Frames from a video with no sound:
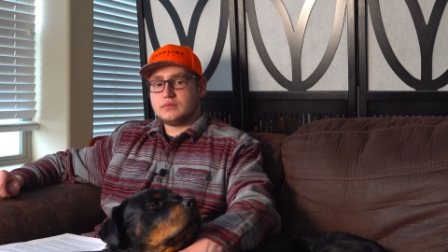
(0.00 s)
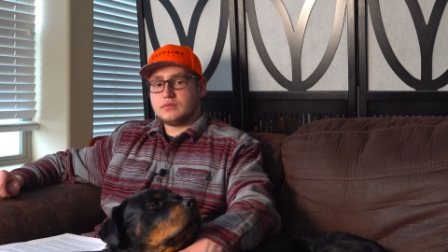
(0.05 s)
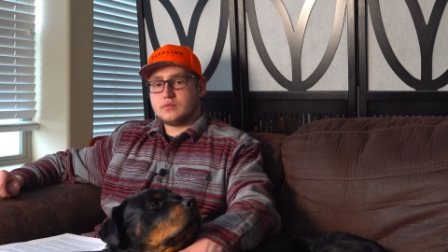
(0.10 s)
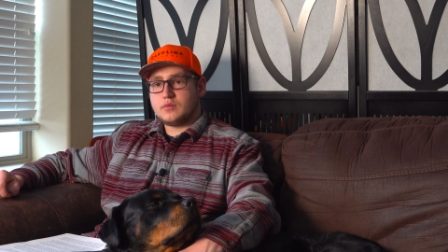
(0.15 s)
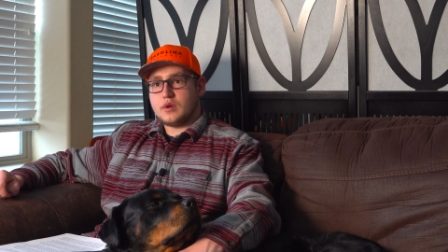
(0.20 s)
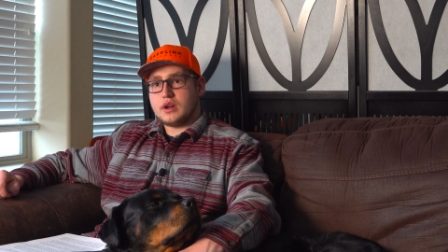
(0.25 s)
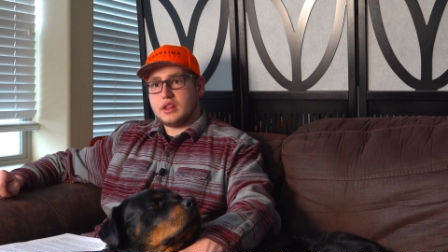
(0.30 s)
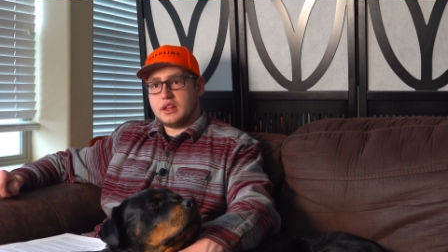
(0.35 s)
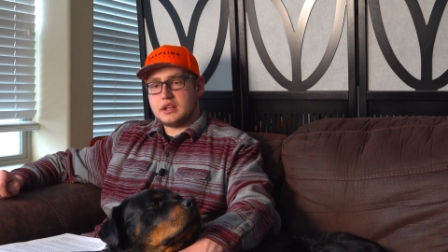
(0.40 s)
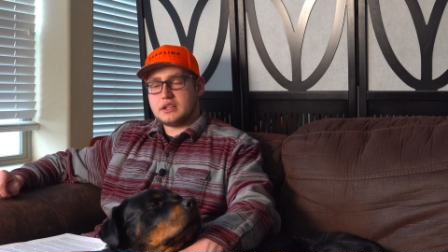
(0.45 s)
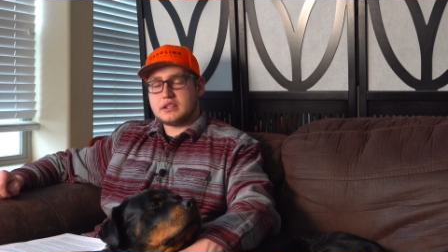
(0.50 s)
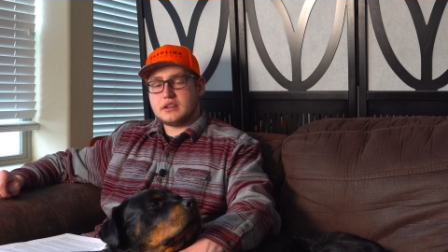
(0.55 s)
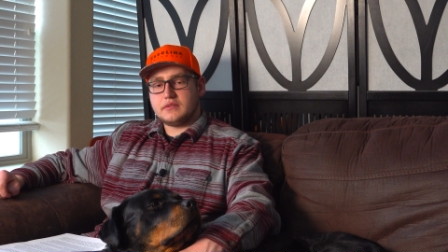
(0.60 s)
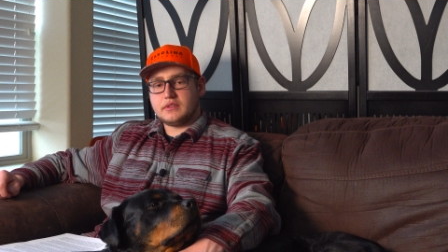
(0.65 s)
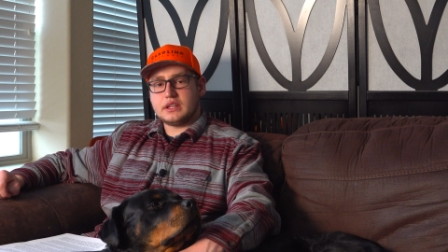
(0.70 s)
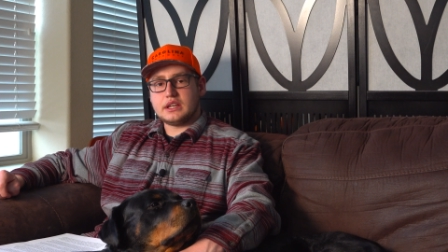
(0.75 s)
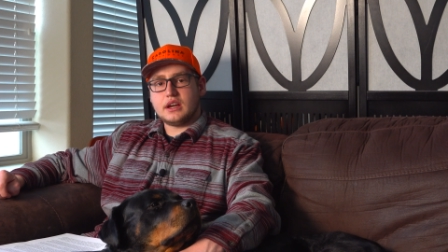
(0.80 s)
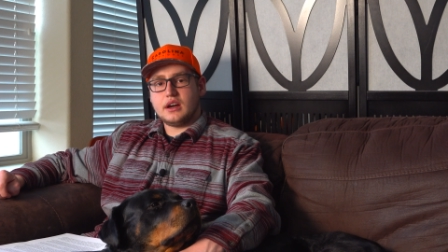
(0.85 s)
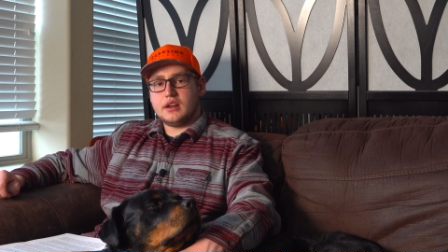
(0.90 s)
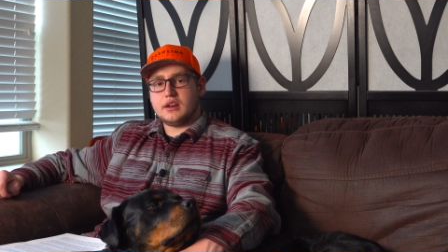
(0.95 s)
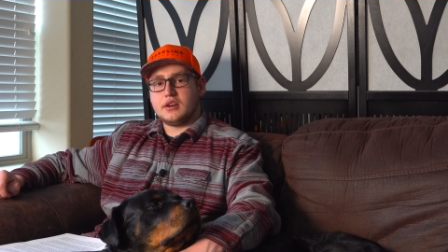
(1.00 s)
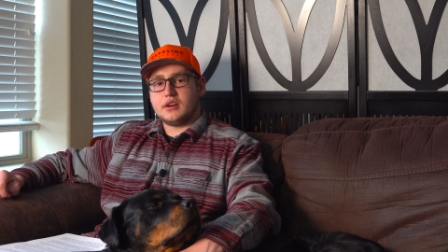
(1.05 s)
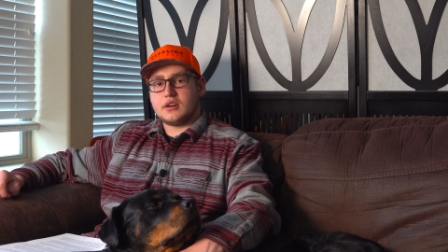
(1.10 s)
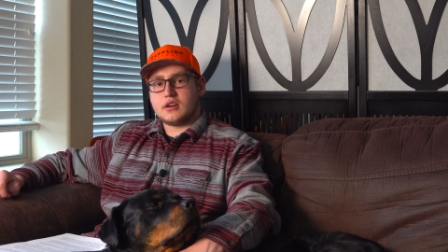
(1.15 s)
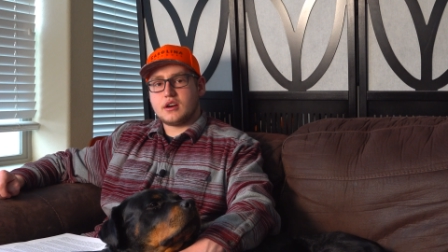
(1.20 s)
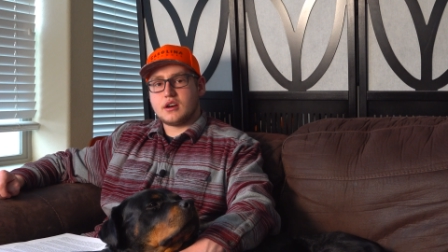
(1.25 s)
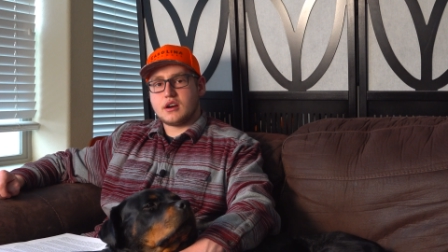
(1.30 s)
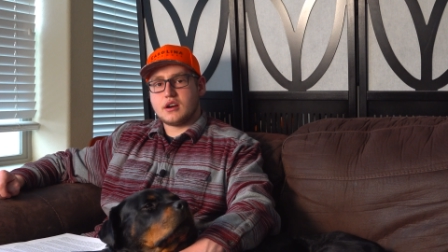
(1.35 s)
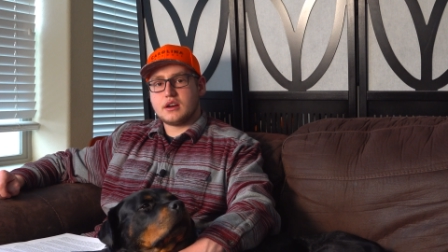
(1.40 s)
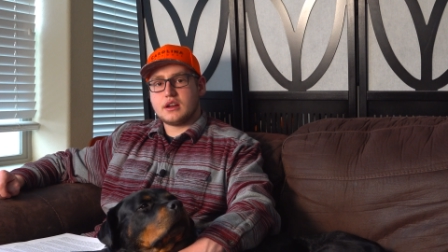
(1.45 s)
relatively
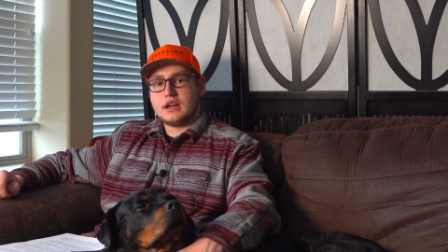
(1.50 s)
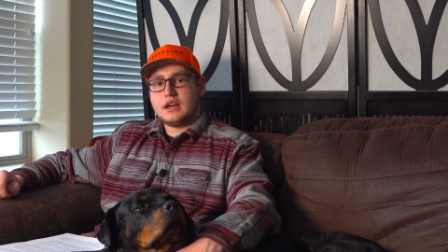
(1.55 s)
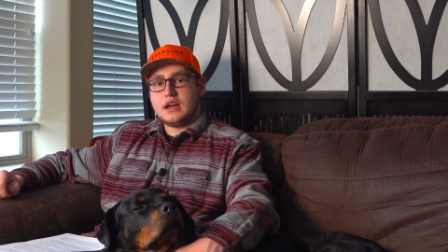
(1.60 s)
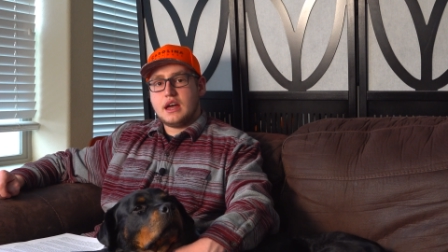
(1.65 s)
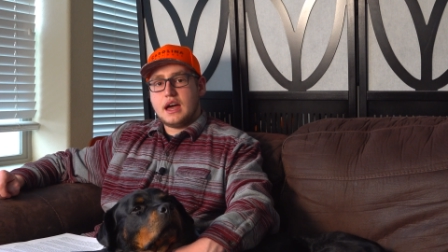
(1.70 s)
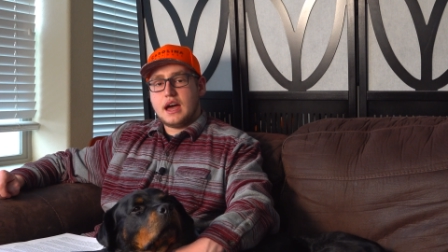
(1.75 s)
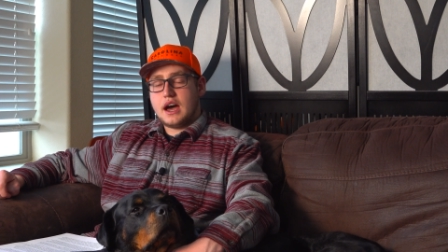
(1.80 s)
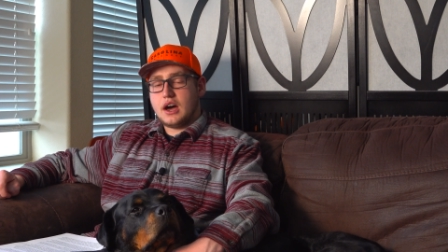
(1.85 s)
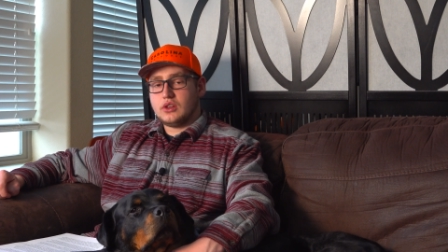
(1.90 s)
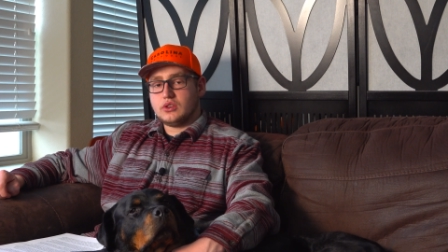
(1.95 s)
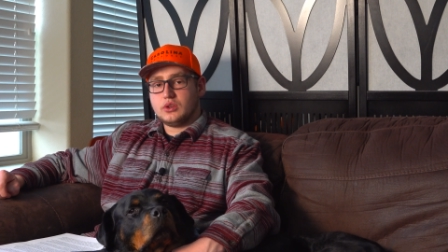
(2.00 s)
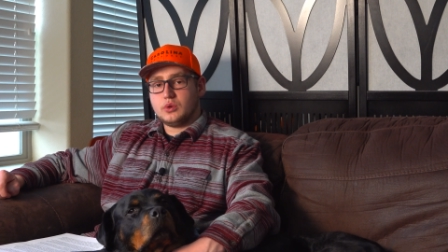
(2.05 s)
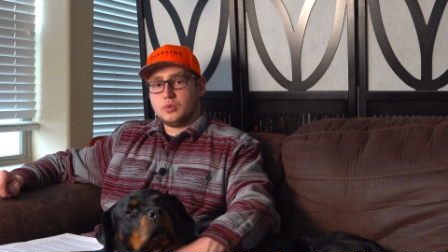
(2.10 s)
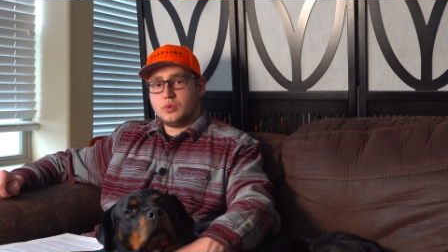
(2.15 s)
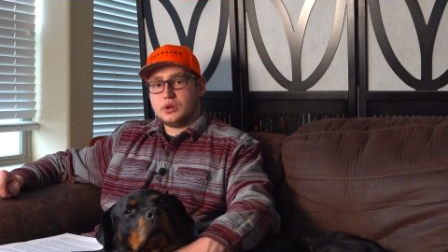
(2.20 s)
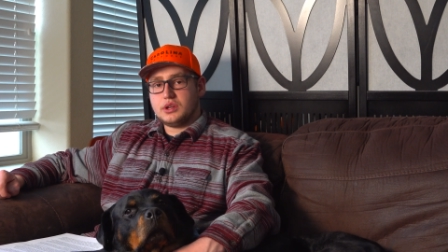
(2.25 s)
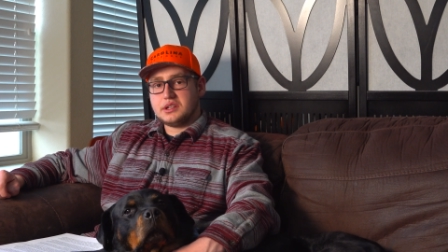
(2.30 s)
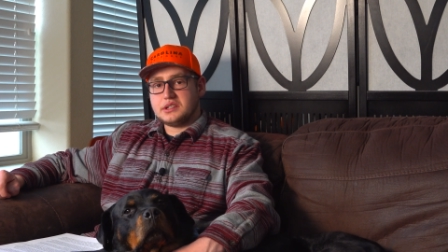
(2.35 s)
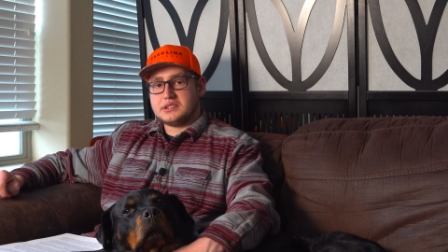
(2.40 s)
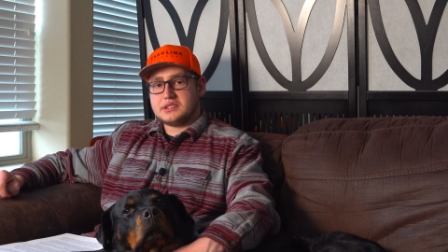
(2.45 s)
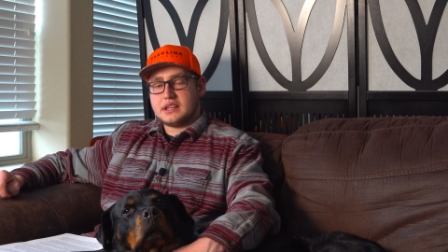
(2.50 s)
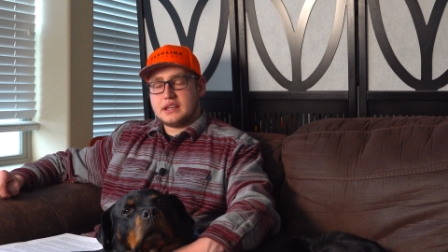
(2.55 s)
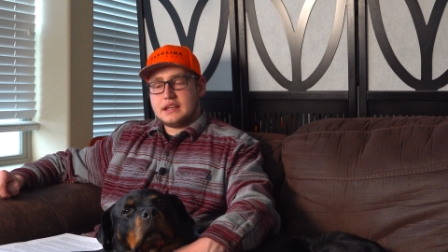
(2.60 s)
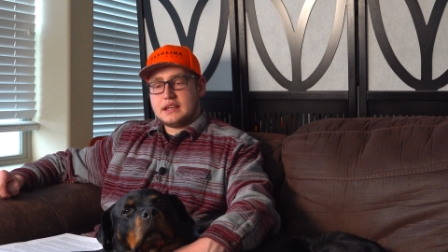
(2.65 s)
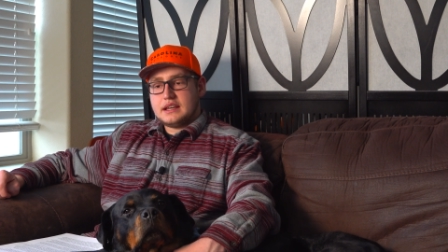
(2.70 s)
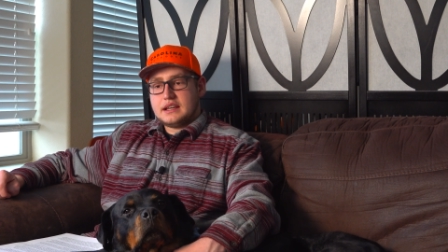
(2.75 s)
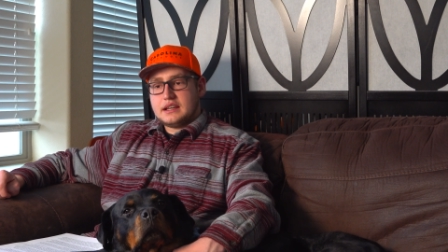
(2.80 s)
unhurt, out in the woods.